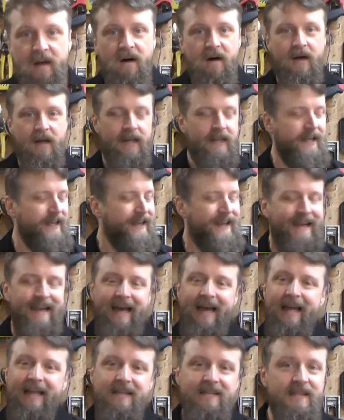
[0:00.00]
on.
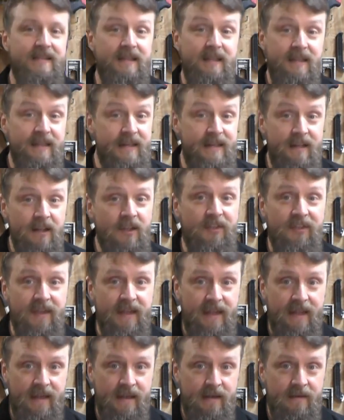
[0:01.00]
It's a little
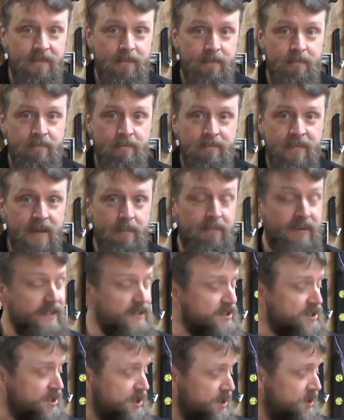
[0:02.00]
thing, but
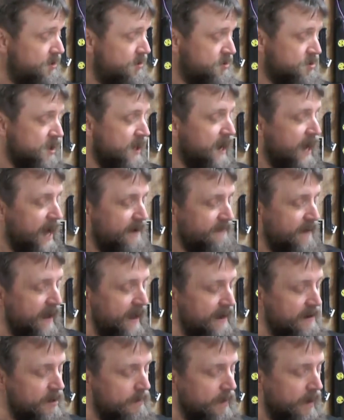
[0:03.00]
it's huge. I've
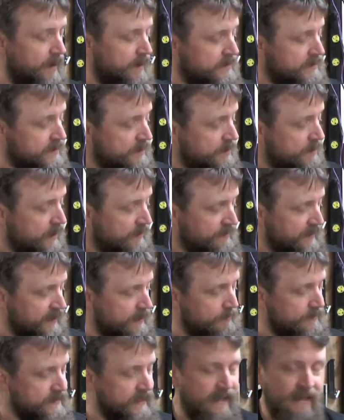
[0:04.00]
had them also, I think
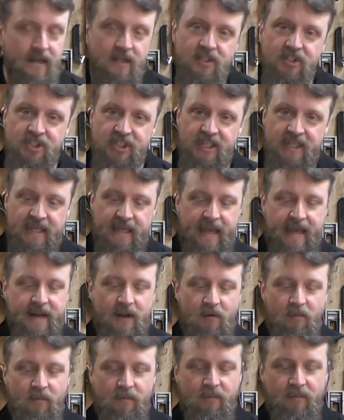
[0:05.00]
it was LG, had
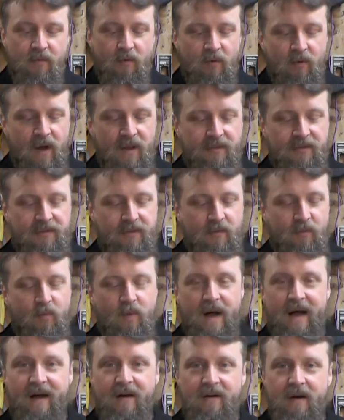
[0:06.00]

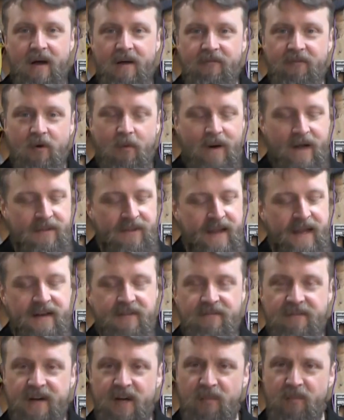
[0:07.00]
for a while they
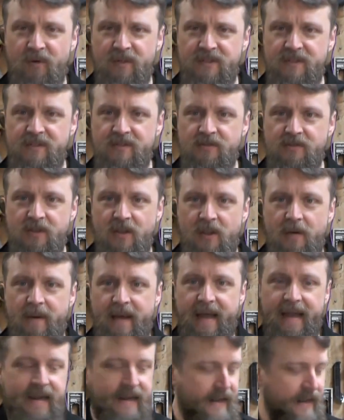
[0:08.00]
had fingerprint sensors on the
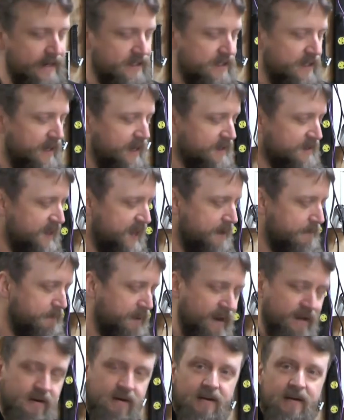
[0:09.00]
back, and I actually like that
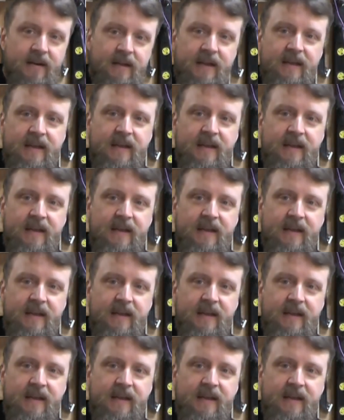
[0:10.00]
better